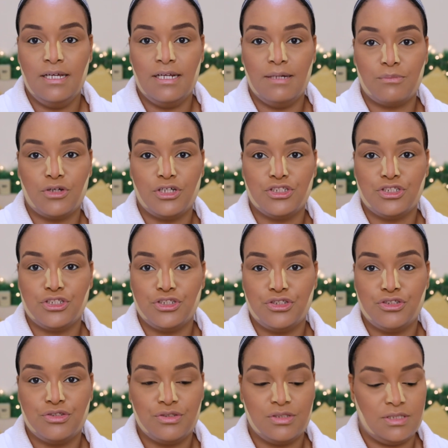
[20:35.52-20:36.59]
I'm going to
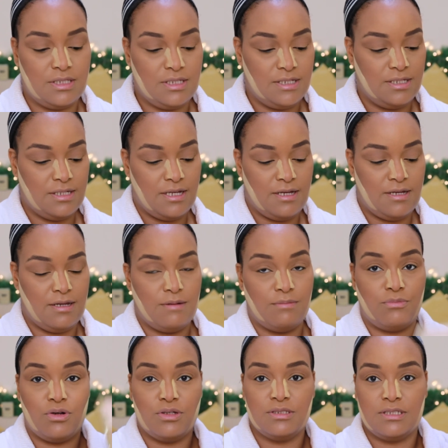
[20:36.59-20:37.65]
use the
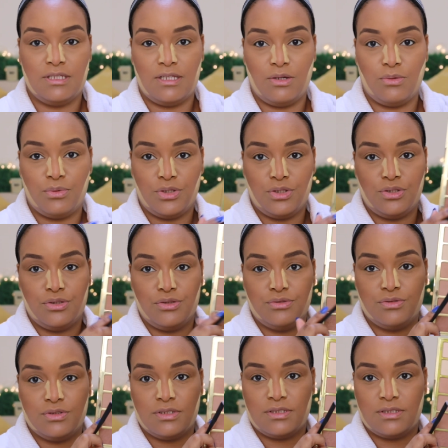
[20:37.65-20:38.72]
bronzer that we
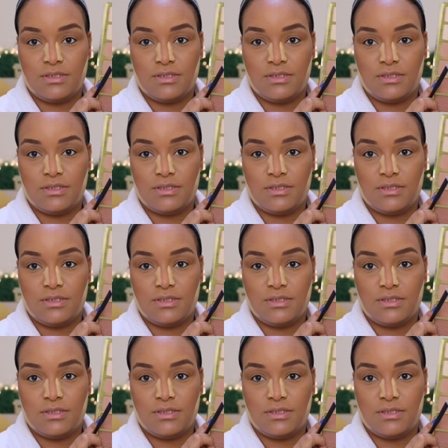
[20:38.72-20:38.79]
use.